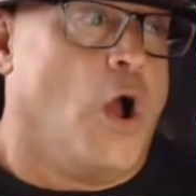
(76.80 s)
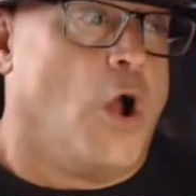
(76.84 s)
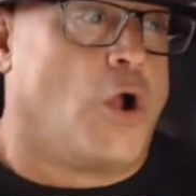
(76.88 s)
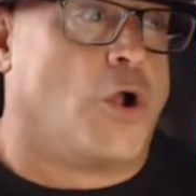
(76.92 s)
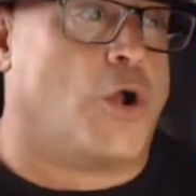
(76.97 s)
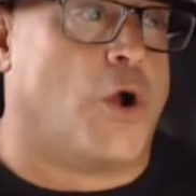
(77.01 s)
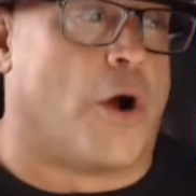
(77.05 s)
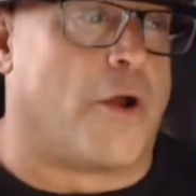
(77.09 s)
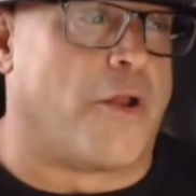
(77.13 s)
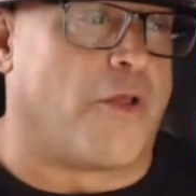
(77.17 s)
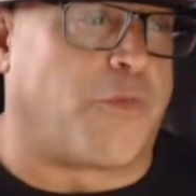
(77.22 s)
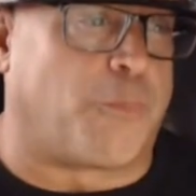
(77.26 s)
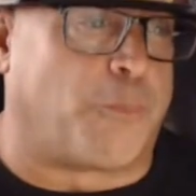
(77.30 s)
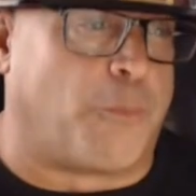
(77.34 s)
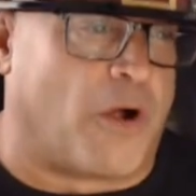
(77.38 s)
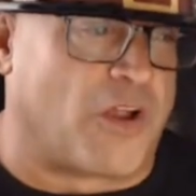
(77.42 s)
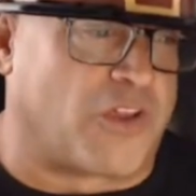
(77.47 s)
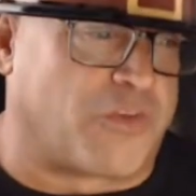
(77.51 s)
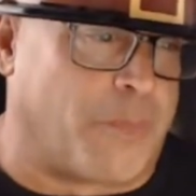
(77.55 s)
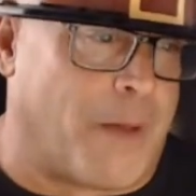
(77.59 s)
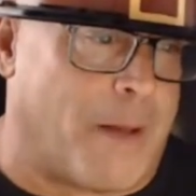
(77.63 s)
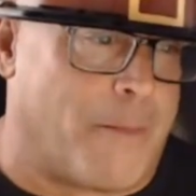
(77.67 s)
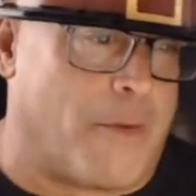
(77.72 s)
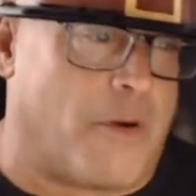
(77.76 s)
Go to
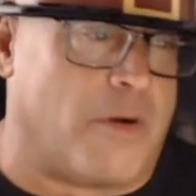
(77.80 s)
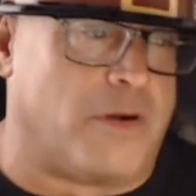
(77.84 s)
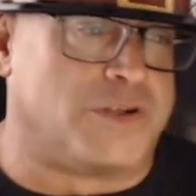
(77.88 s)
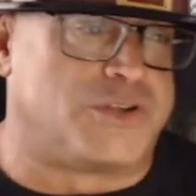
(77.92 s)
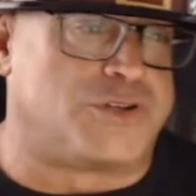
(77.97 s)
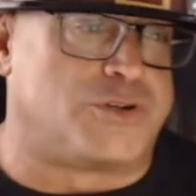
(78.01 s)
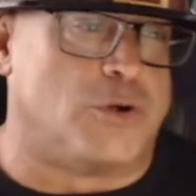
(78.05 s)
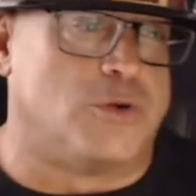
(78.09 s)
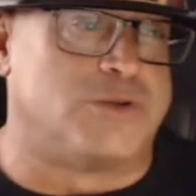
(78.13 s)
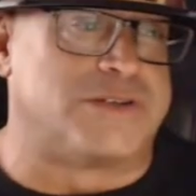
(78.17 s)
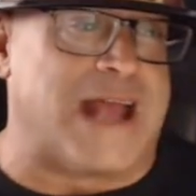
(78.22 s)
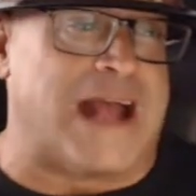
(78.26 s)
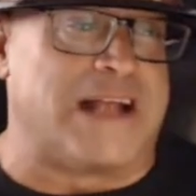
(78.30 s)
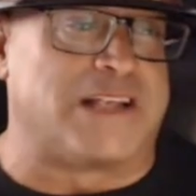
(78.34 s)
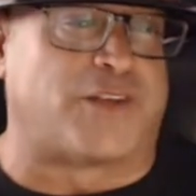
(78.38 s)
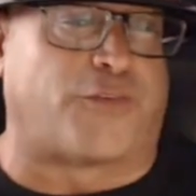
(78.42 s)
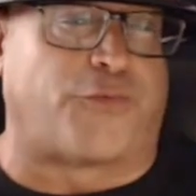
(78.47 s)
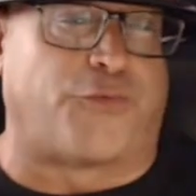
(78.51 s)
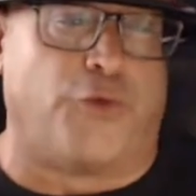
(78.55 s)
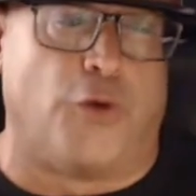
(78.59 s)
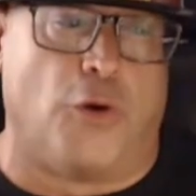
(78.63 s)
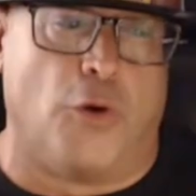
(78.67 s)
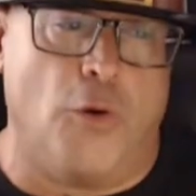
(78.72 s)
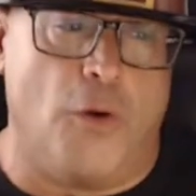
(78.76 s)
Sports Memo and choose as
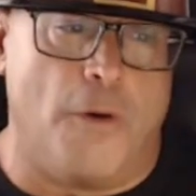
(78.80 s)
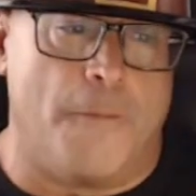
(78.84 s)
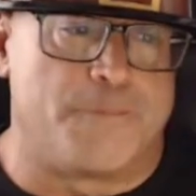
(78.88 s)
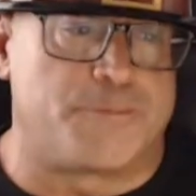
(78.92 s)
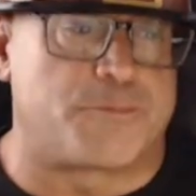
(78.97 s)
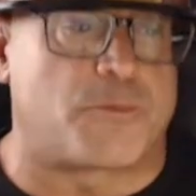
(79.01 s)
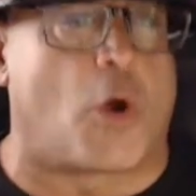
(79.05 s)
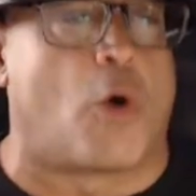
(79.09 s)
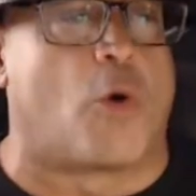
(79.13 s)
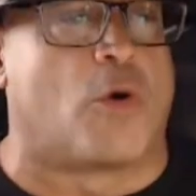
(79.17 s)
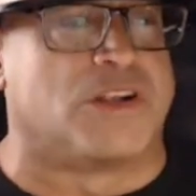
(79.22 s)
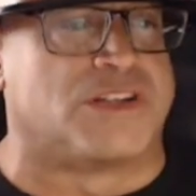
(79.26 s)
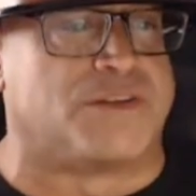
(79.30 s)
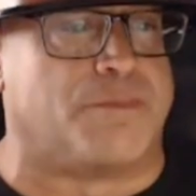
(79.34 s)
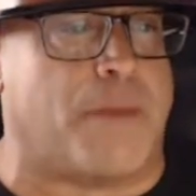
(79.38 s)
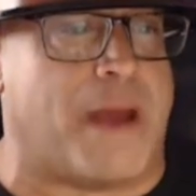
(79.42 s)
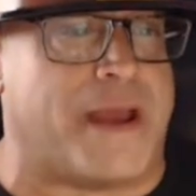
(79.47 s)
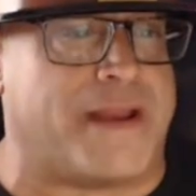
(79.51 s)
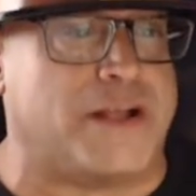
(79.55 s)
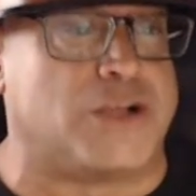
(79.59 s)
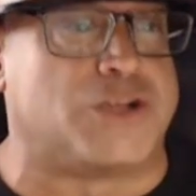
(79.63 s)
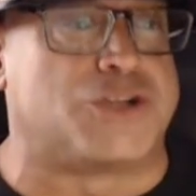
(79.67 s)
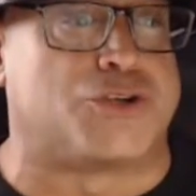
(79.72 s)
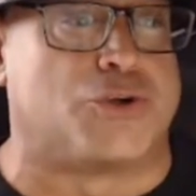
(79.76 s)
few or as
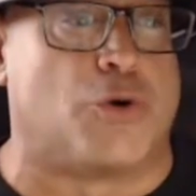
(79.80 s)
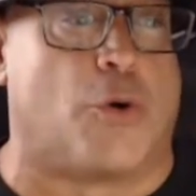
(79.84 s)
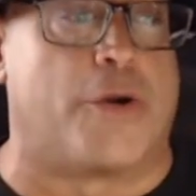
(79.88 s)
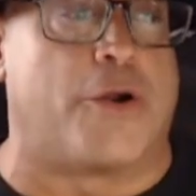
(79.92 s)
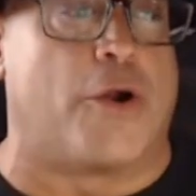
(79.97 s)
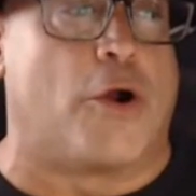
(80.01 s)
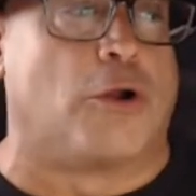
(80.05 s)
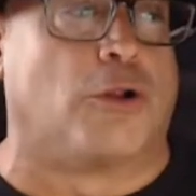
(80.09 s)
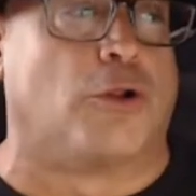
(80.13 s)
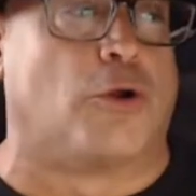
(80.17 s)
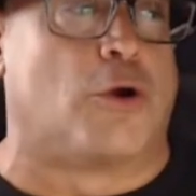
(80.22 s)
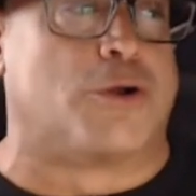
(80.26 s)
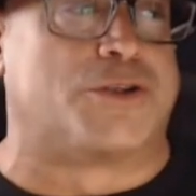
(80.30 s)
many short or